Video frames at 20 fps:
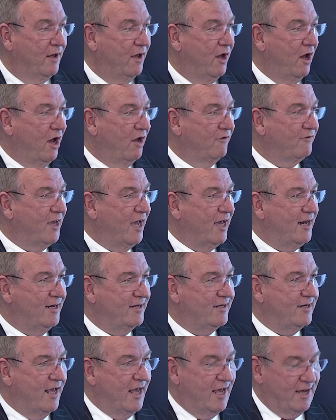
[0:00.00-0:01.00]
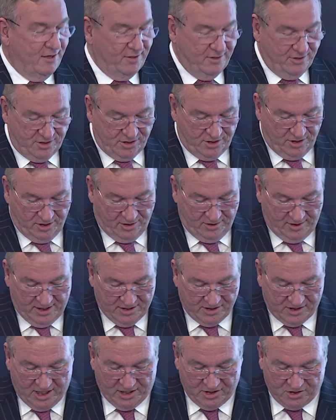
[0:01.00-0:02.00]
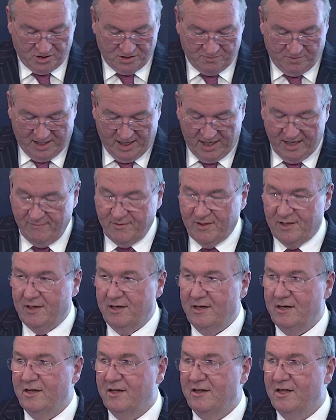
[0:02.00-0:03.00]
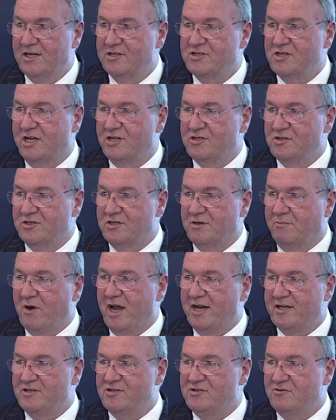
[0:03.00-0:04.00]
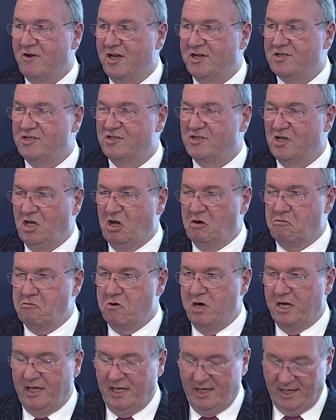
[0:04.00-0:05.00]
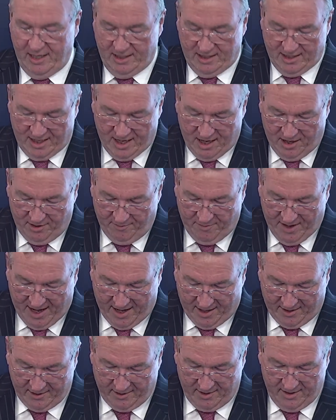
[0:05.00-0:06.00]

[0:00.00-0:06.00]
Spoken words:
I've cut it down to the essentials, but even the essentials, the practice directions that you really need to know about,